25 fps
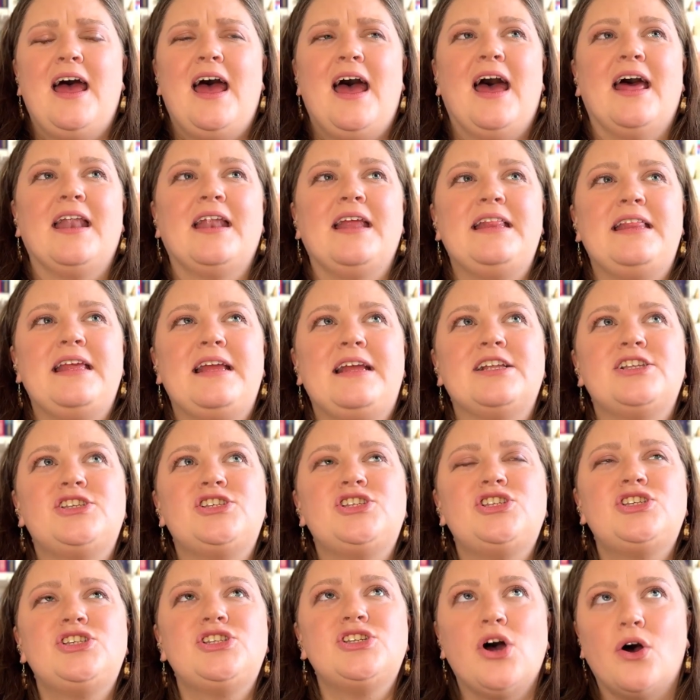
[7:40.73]
And I think it's
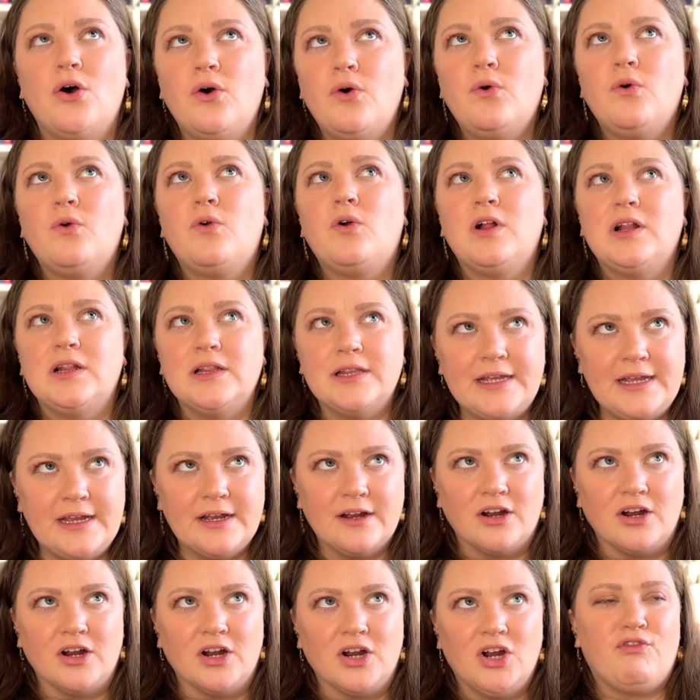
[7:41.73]
so
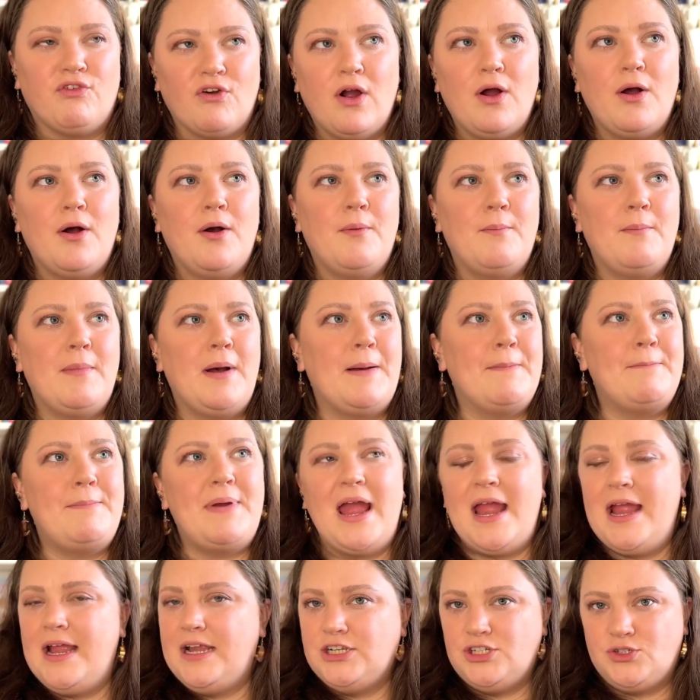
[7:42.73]
clear from
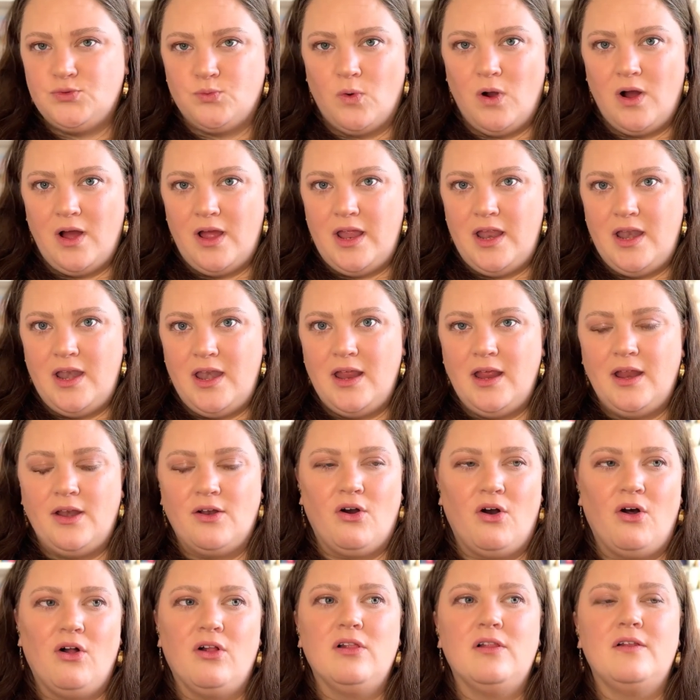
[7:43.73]
page one in
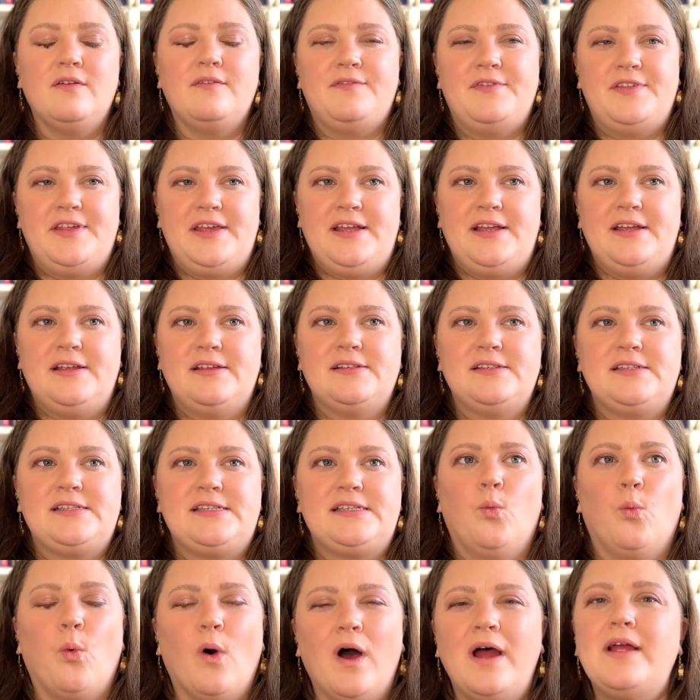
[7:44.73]
all of these,
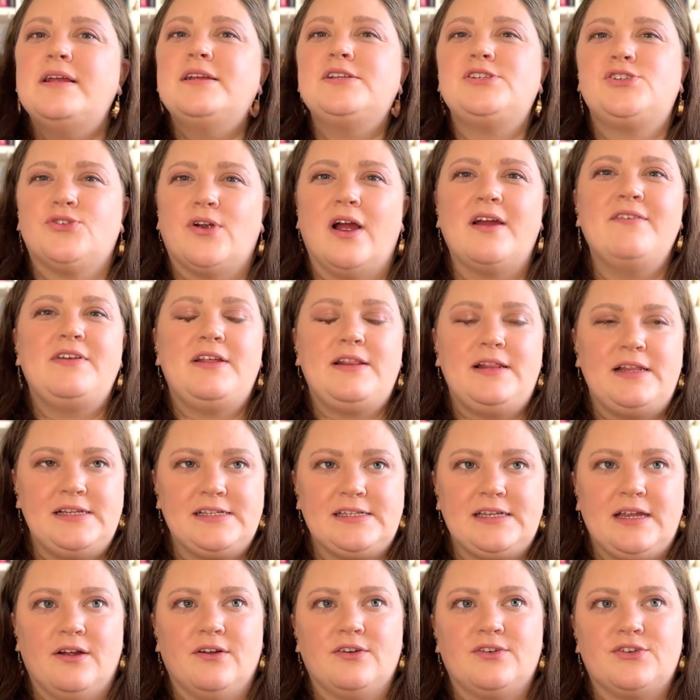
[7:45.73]
what is driving these
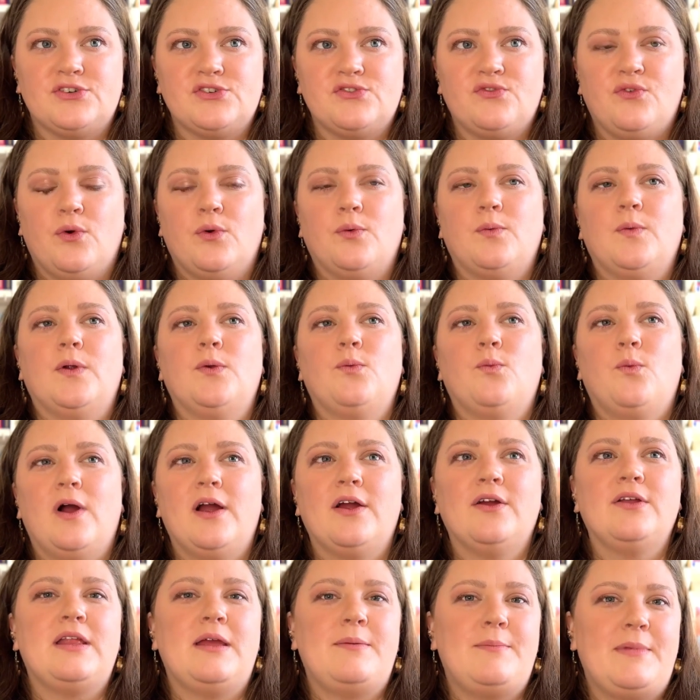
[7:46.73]
characters forward? Why
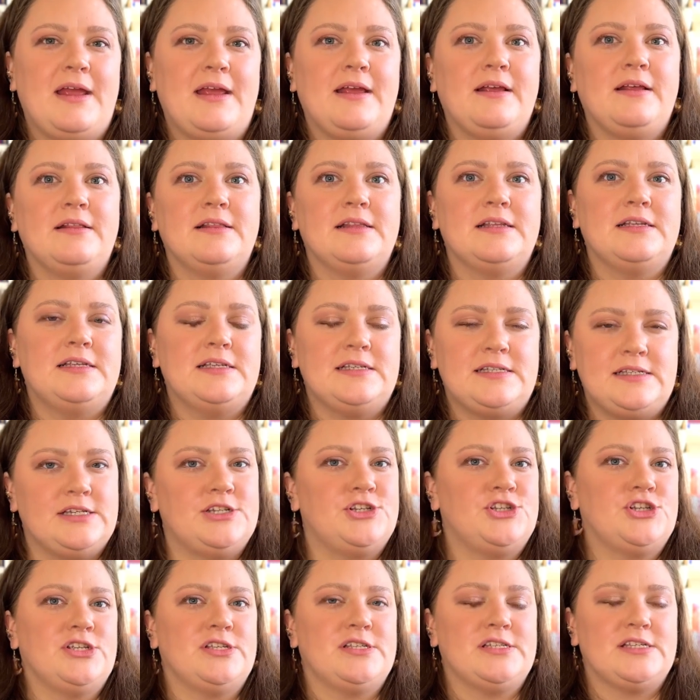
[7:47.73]
are they making the
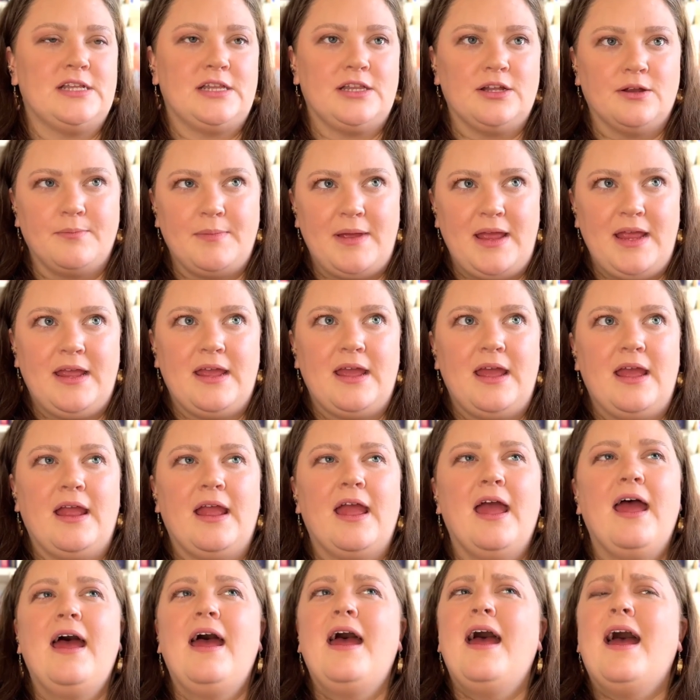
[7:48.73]
decisions that they're making?
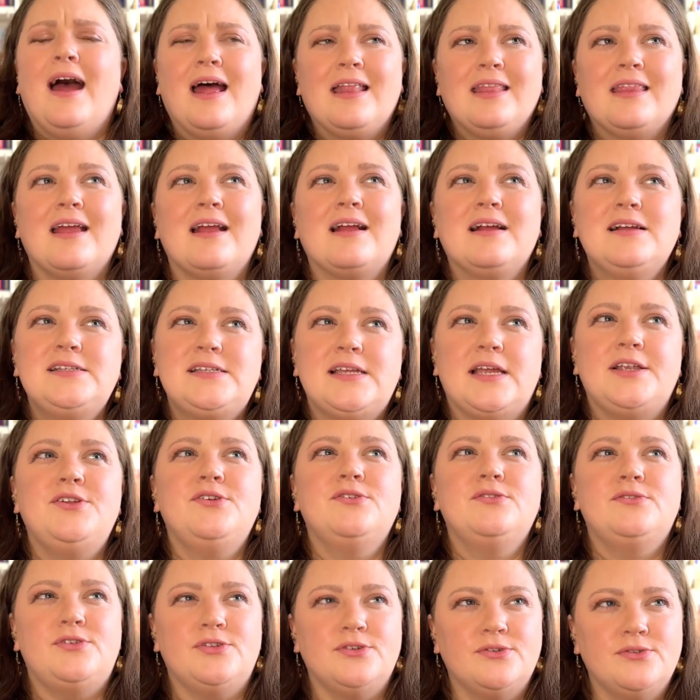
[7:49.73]
And like I said, you
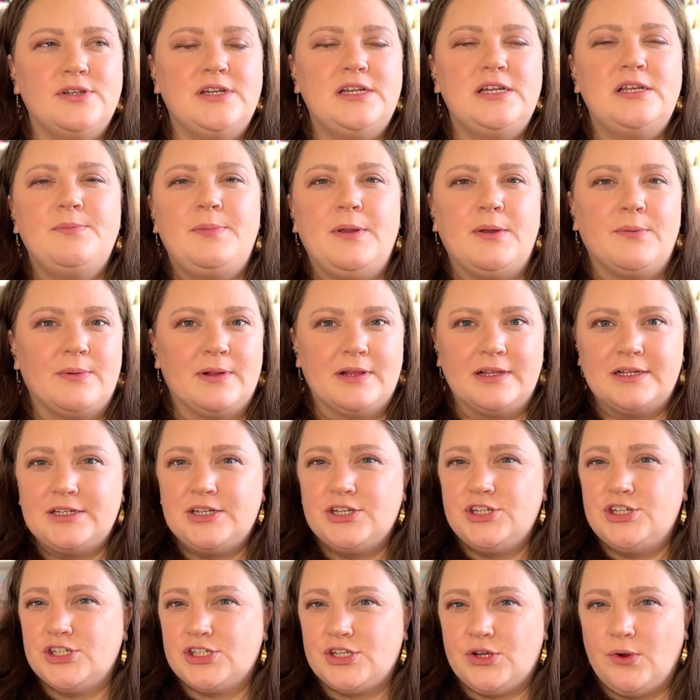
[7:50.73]
do need to be willing to
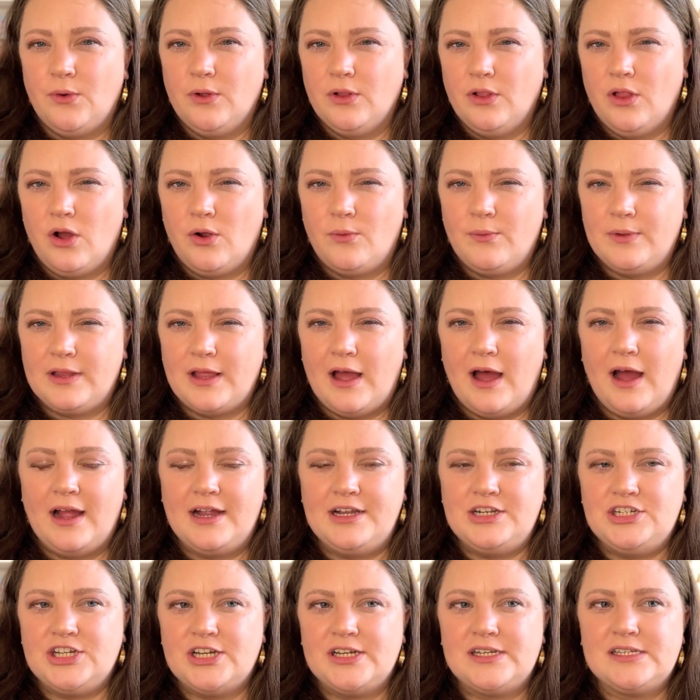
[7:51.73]
just go along with the
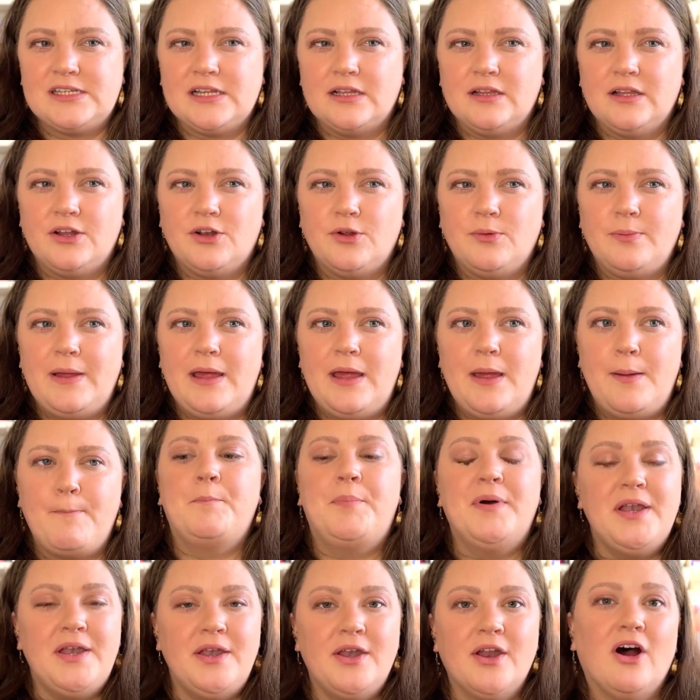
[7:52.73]
hijinks a little bit,
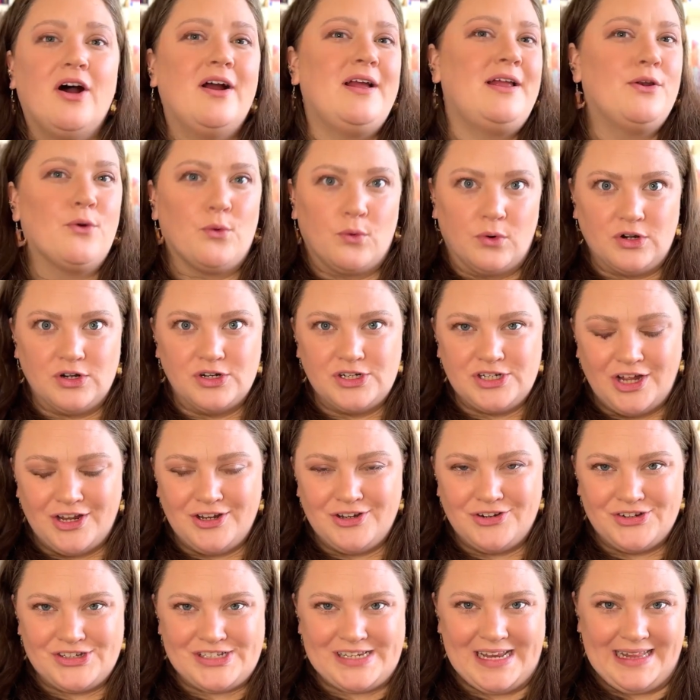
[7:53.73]
but not in order to
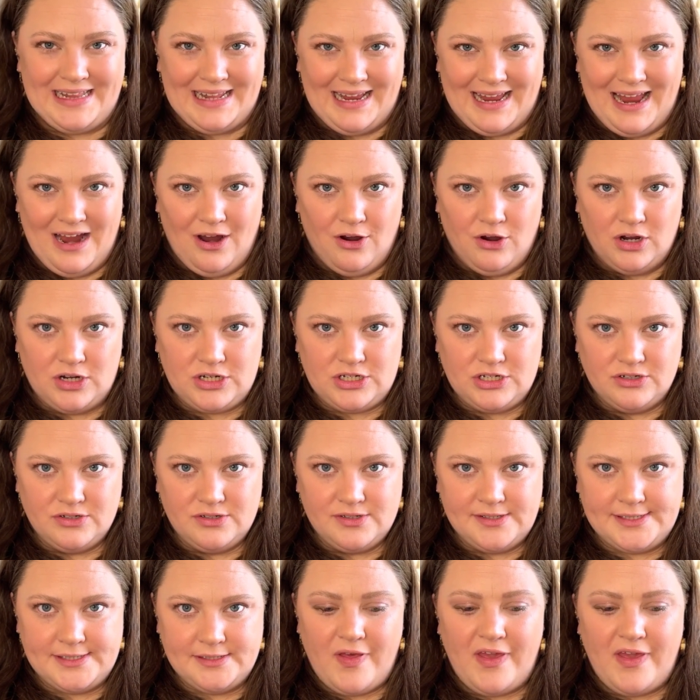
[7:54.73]
understand the characters.